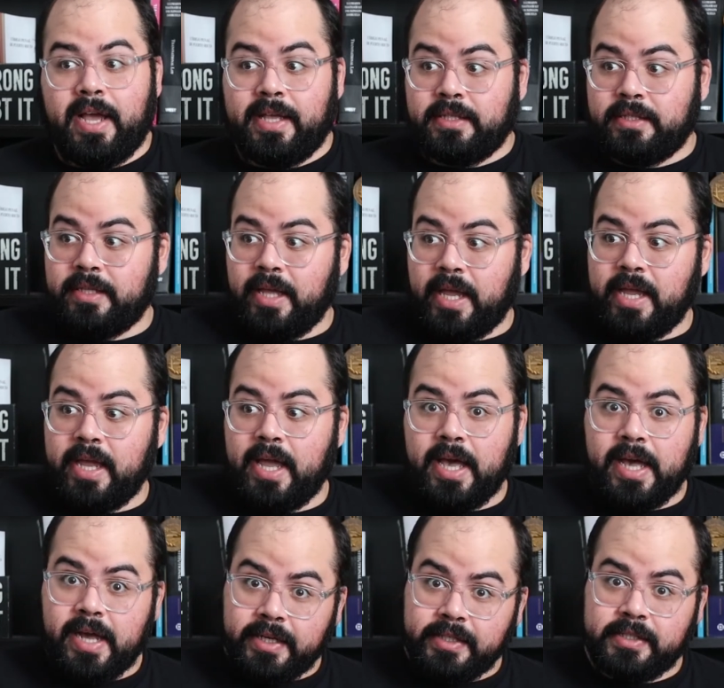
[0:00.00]
and they
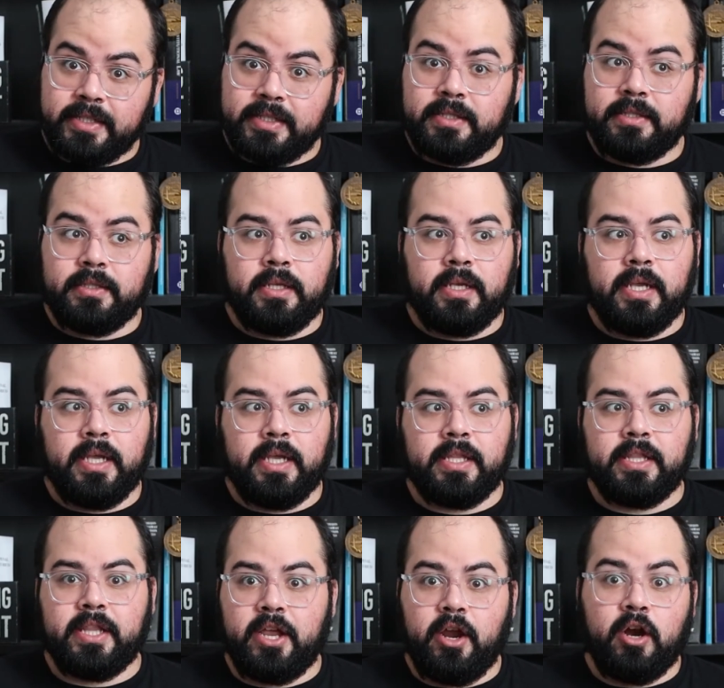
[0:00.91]
edit it,
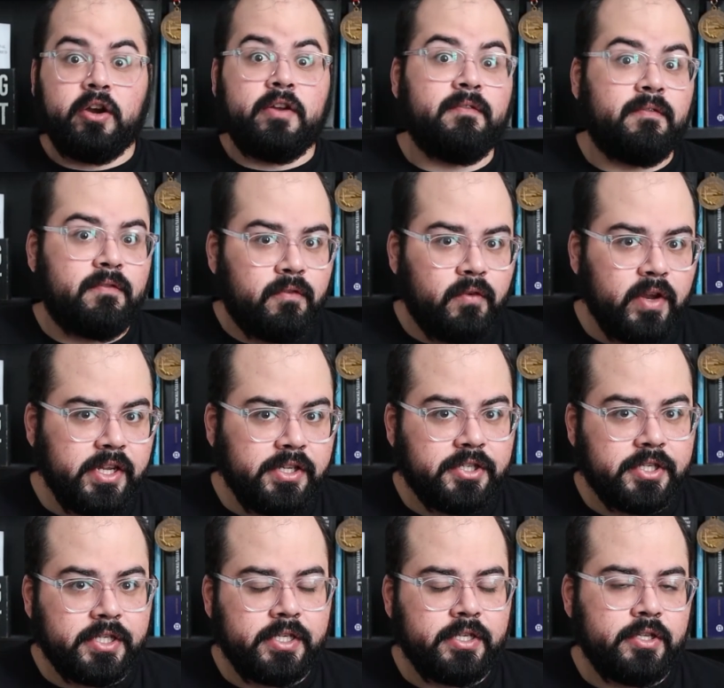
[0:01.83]
they are
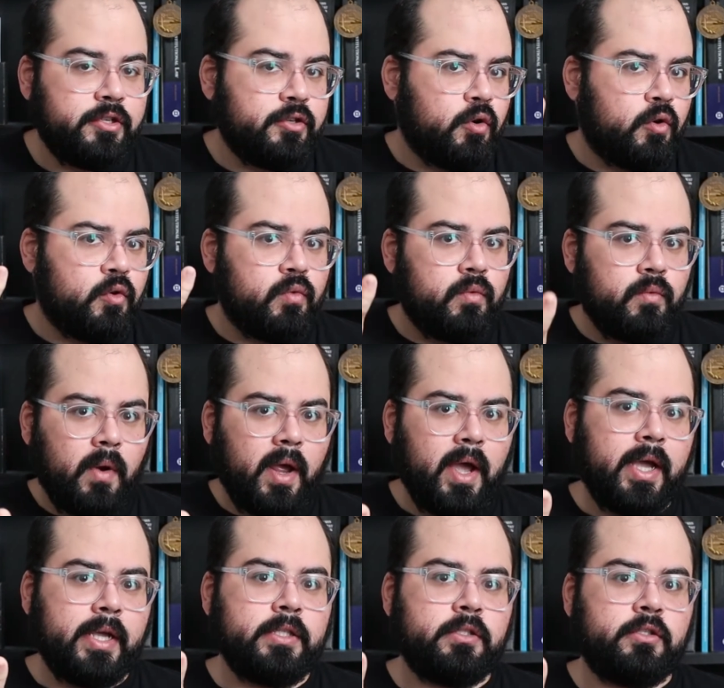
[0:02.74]
infringing your
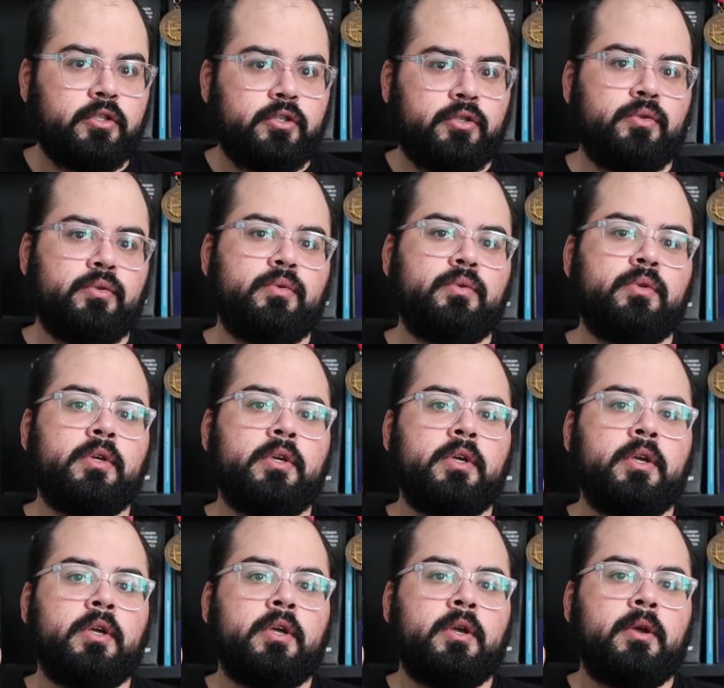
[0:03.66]
right to
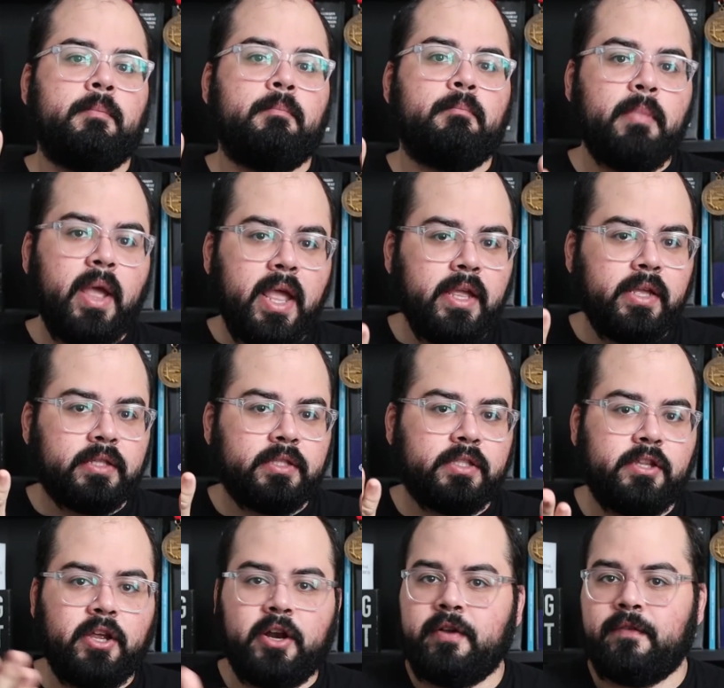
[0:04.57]
make
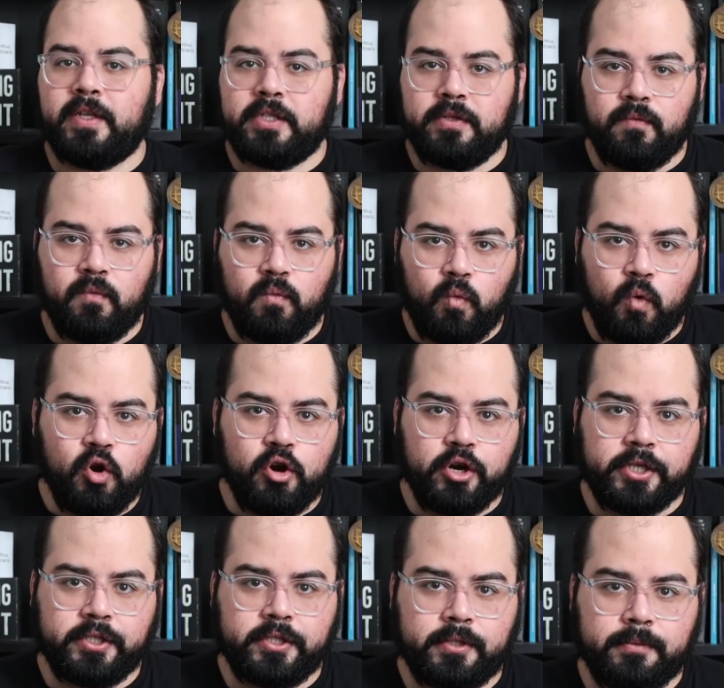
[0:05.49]
derivative
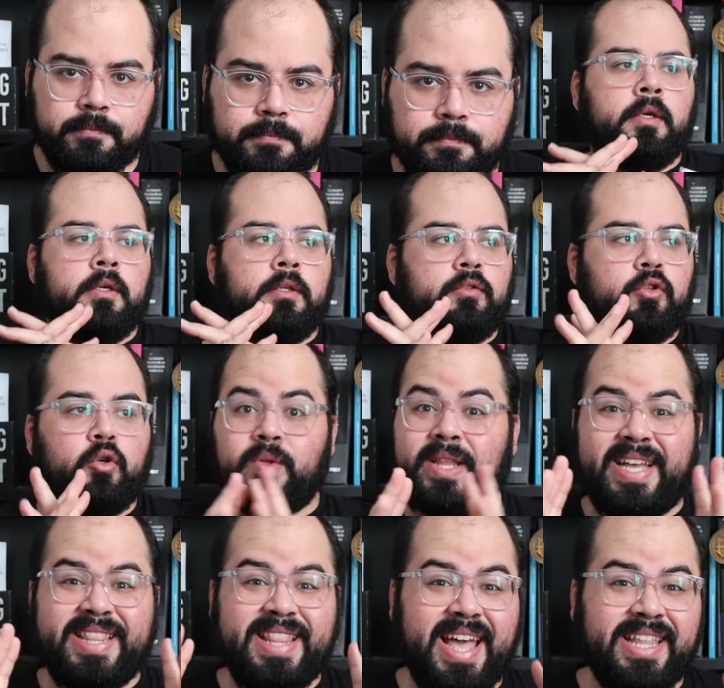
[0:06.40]
works. So
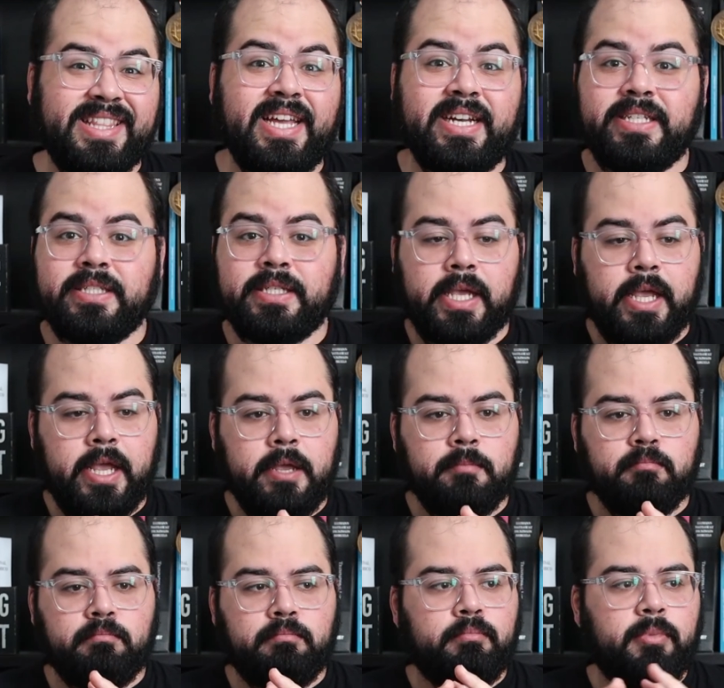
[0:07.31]
that is
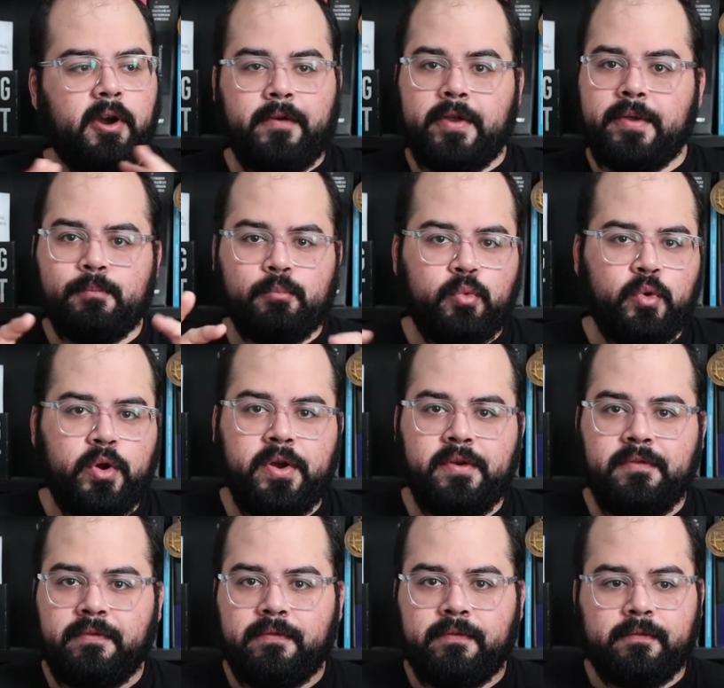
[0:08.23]
a very
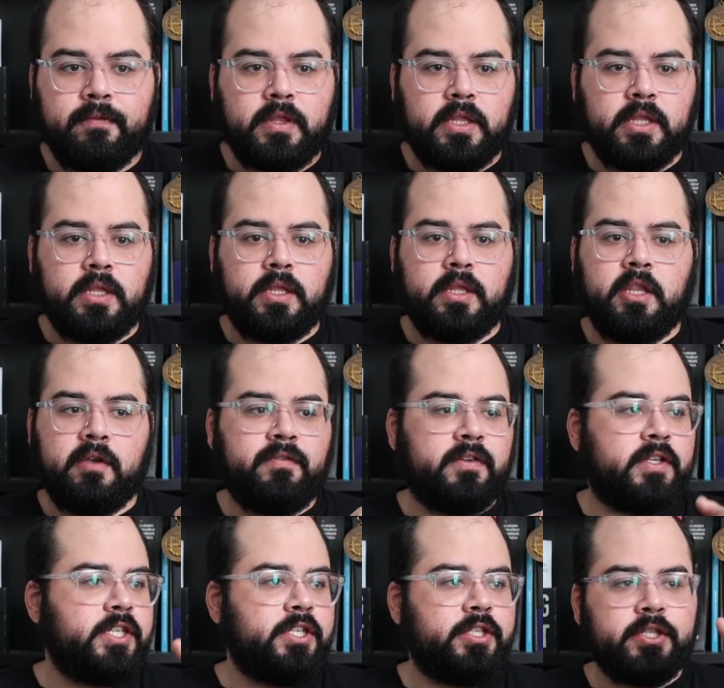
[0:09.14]
brief
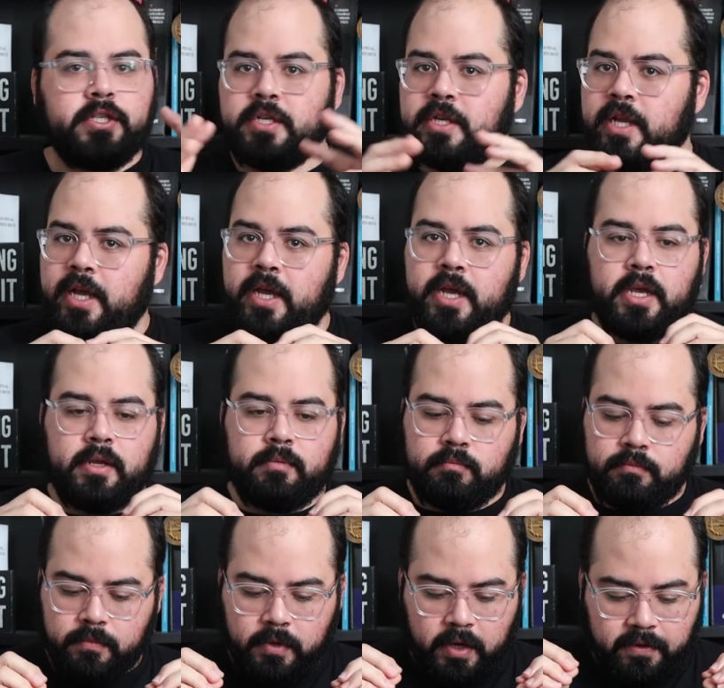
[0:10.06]
definition
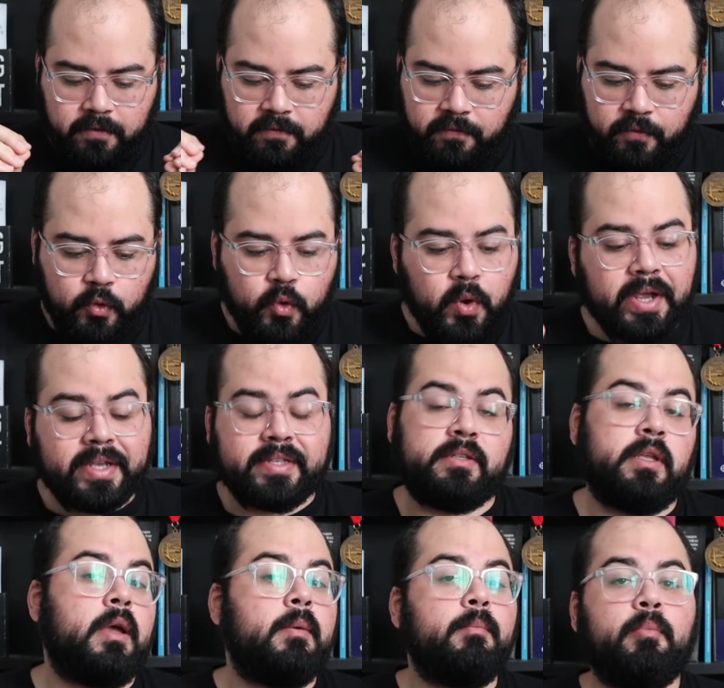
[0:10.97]
and a few
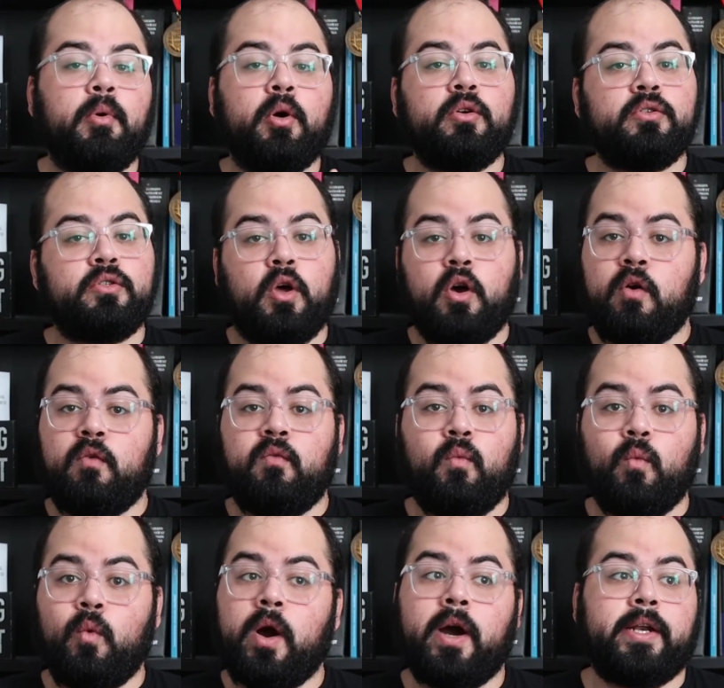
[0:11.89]
examples of
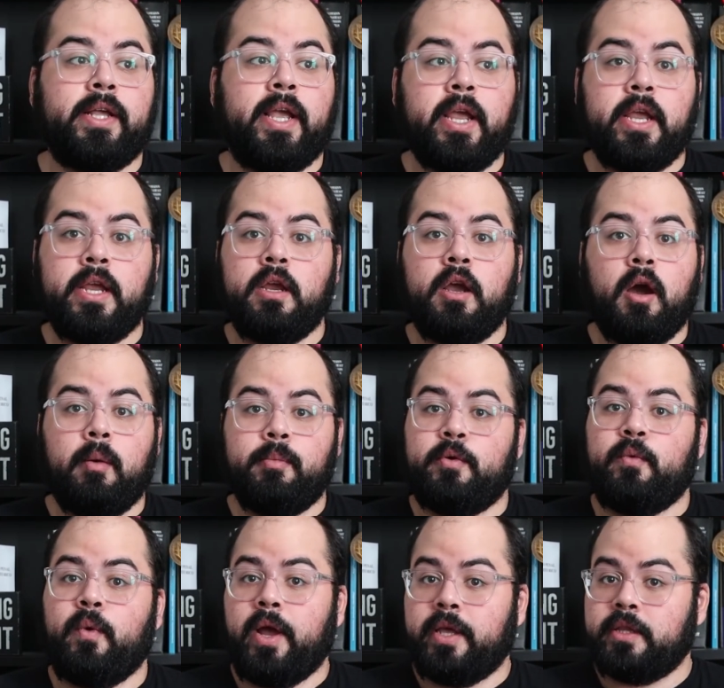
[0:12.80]
what a
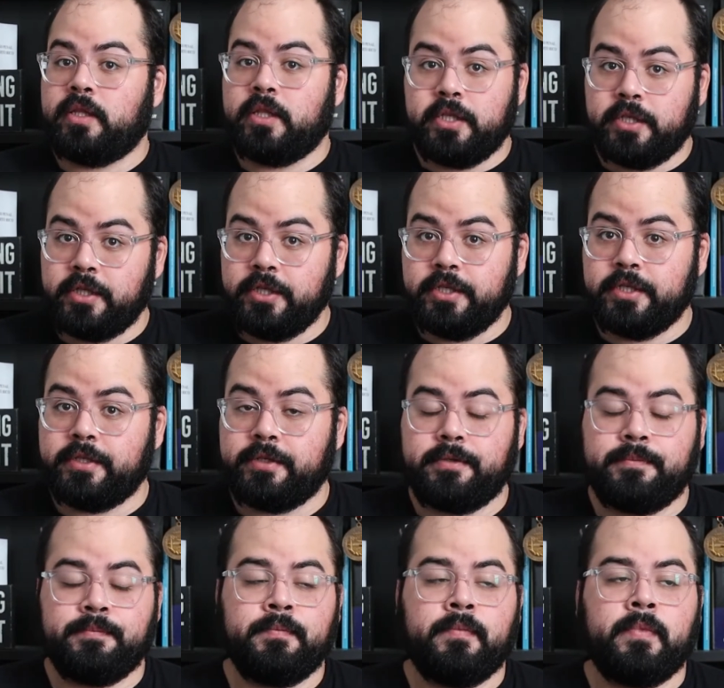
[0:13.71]
copyright
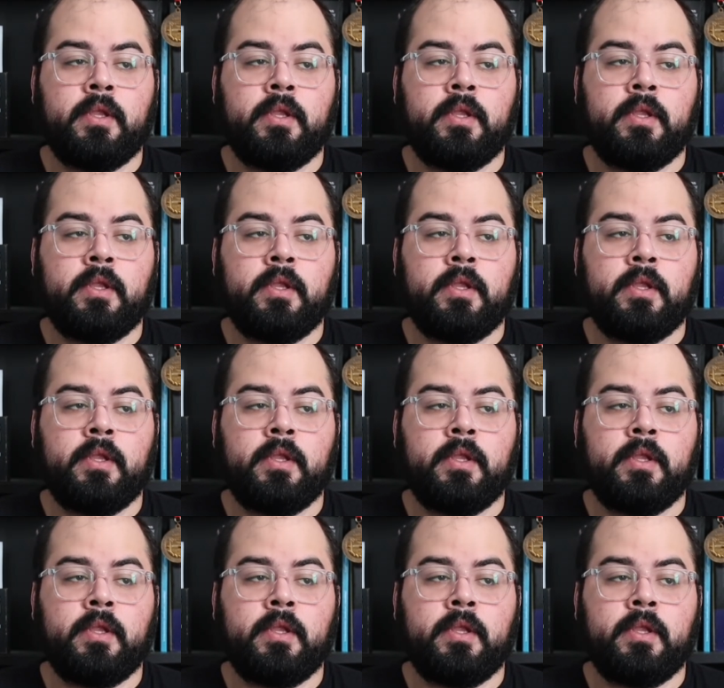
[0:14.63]
is.